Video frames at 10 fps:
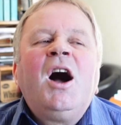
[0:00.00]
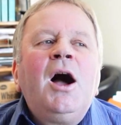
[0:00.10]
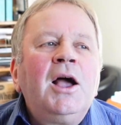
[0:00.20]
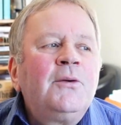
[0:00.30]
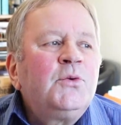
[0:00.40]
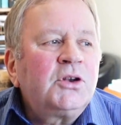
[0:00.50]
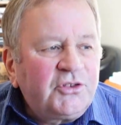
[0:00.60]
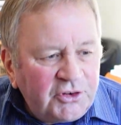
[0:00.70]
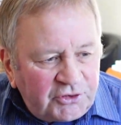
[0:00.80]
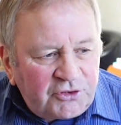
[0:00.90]
I will
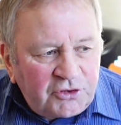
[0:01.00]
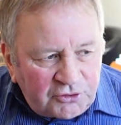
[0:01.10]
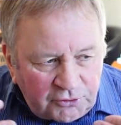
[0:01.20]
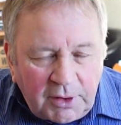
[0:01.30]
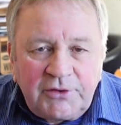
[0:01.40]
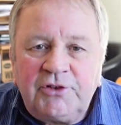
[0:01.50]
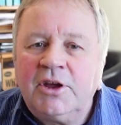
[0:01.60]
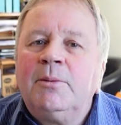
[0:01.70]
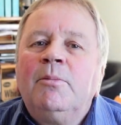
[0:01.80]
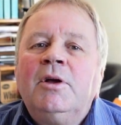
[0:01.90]
just trust
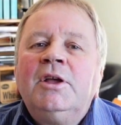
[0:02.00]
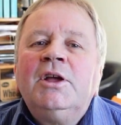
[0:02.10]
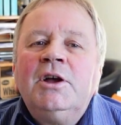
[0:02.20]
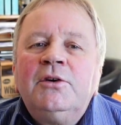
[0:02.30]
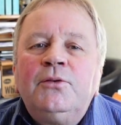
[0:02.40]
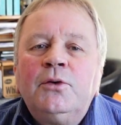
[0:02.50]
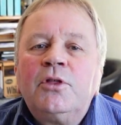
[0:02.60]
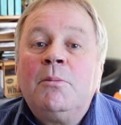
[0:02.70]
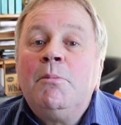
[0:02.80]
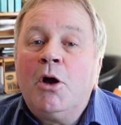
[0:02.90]
him for
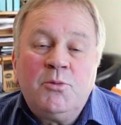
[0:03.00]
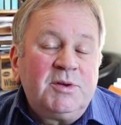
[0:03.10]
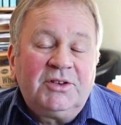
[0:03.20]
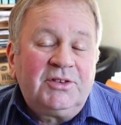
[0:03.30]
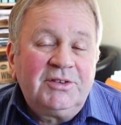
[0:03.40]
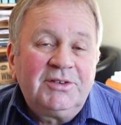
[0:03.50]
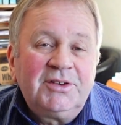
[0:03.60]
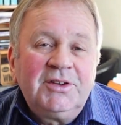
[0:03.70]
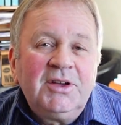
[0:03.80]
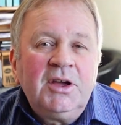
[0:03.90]
the moment
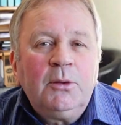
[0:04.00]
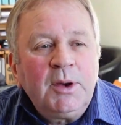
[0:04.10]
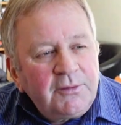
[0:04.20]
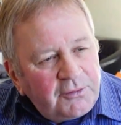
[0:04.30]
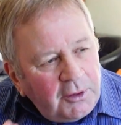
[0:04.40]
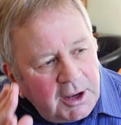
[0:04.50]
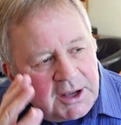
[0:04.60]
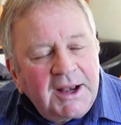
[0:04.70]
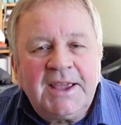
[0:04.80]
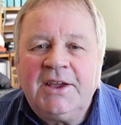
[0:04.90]
when
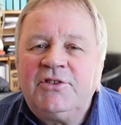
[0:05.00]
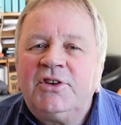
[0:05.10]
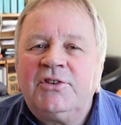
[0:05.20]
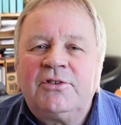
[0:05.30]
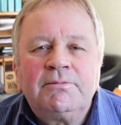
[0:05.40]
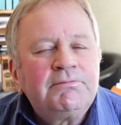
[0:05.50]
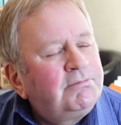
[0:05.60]
finally he says,